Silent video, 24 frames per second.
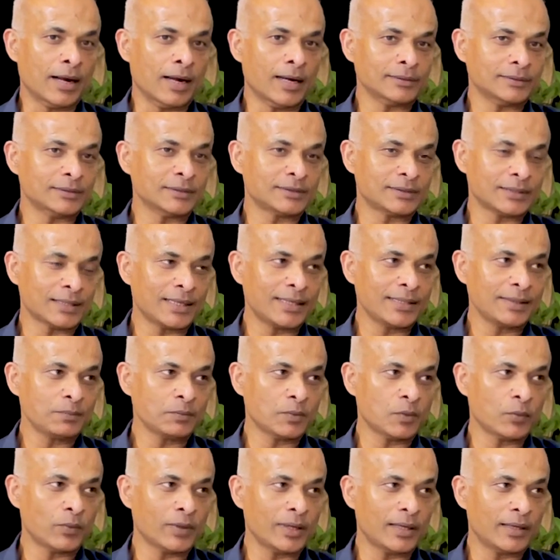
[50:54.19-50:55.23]
at the
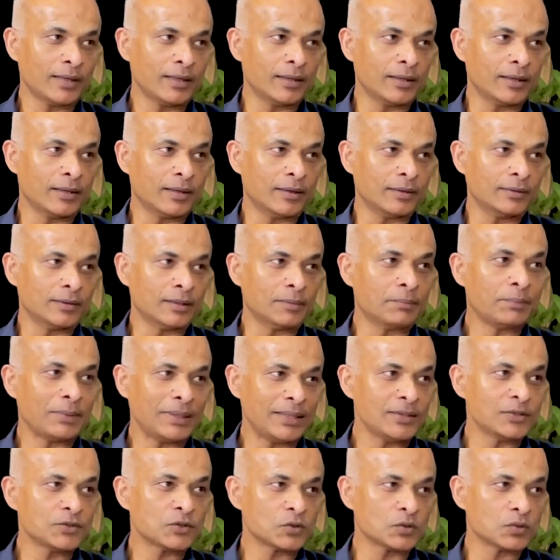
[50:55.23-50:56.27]
time when the
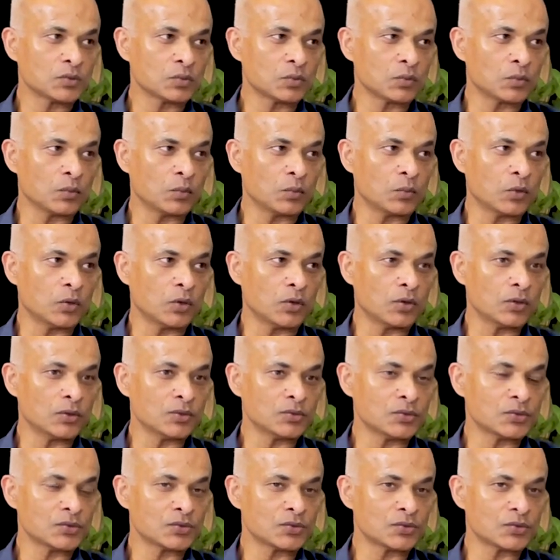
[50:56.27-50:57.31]
piece
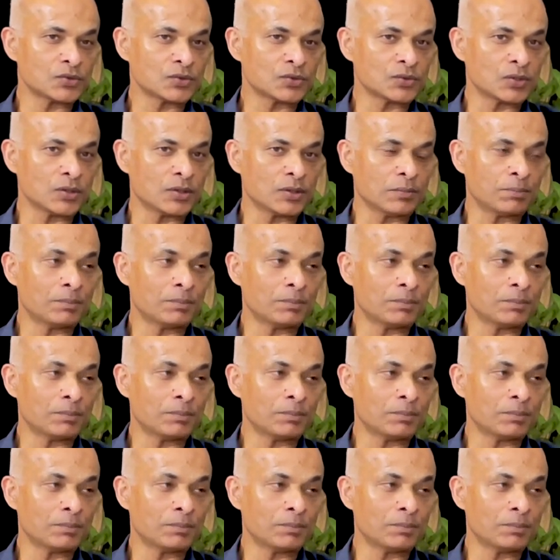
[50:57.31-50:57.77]
was